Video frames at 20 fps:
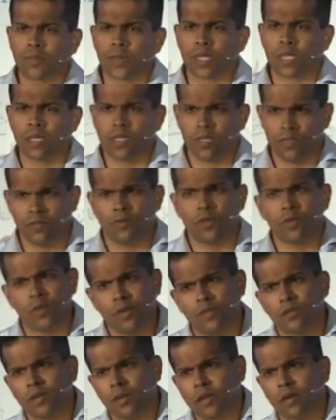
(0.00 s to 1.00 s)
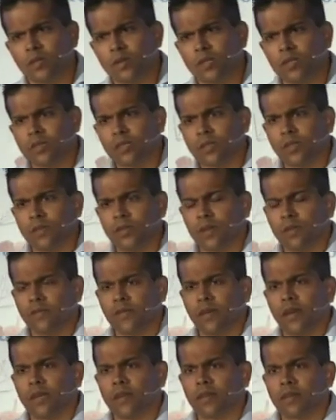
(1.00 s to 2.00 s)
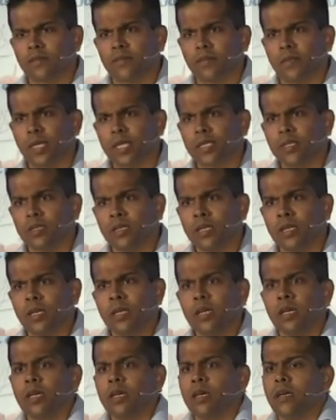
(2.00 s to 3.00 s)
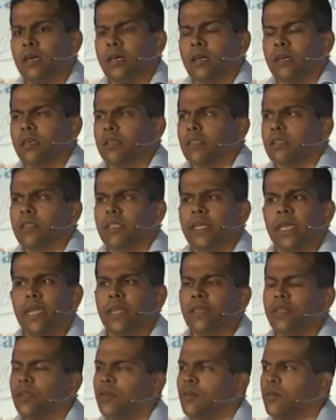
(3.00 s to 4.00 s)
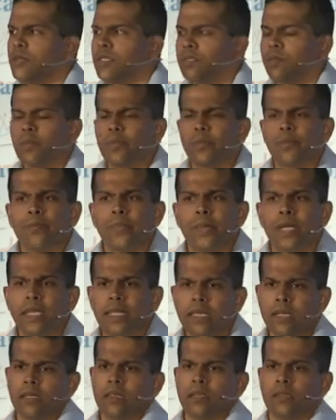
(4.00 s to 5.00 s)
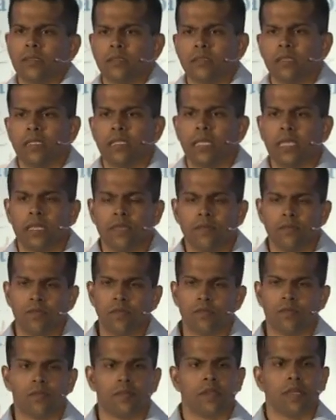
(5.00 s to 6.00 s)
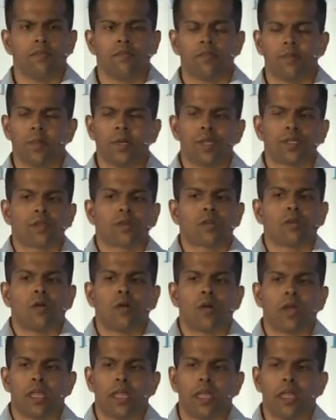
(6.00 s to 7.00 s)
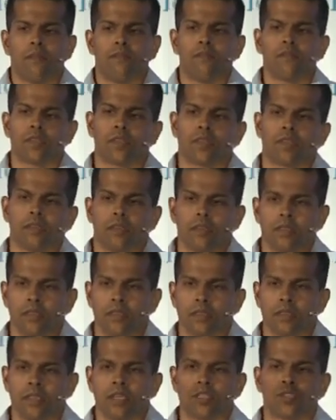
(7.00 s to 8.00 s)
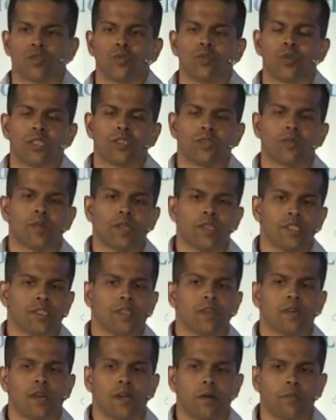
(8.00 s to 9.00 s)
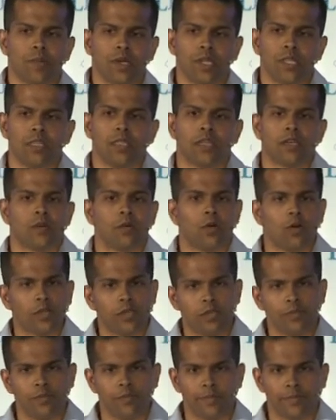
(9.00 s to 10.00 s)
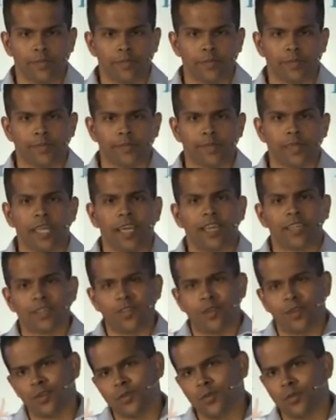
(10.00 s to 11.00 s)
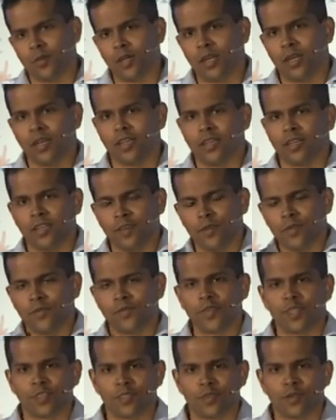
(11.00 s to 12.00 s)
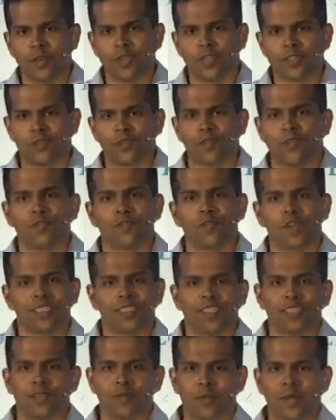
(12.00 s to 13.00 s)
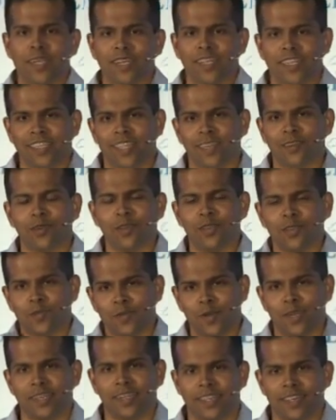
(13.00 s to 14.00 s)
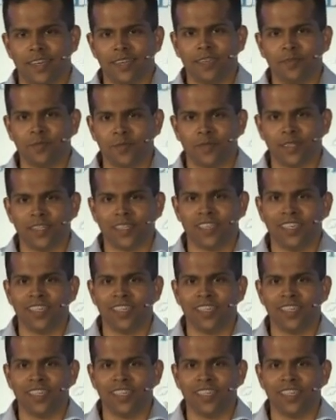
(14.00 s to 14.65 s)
there's a few different outlets that you can find out information. The ATO is brilliant. They give you free information on everything. As soon as you register your company, they call you. They ask you how you are and how everything's going. So if you've registered 20, they call you 20 times,